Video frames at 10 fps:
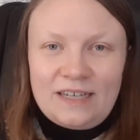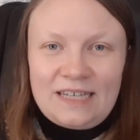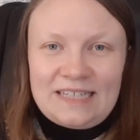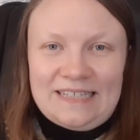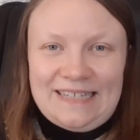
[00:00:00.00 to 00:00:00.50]

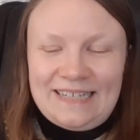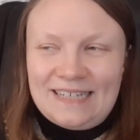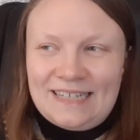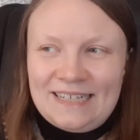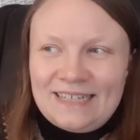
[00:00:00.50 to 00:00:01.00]
And
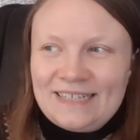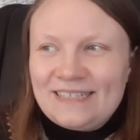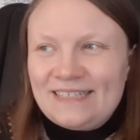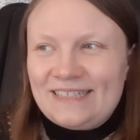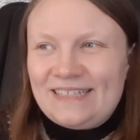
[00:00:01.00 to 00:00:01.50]

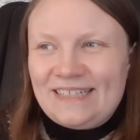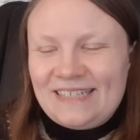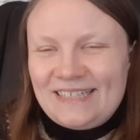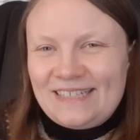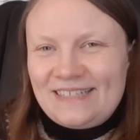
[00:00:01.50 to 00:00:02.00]
I
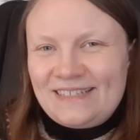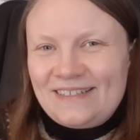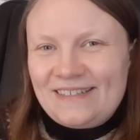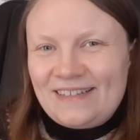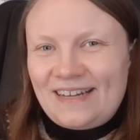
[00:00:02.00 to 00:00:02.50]

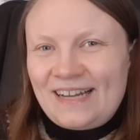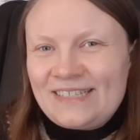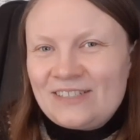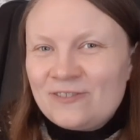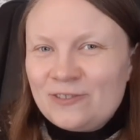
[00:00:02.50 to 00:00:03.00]

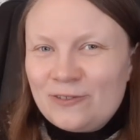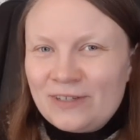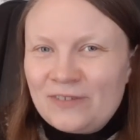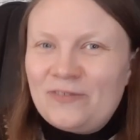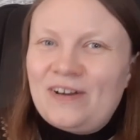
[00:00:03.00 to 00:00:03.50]
don't know
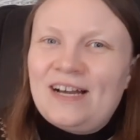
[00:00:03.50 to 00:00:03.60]
if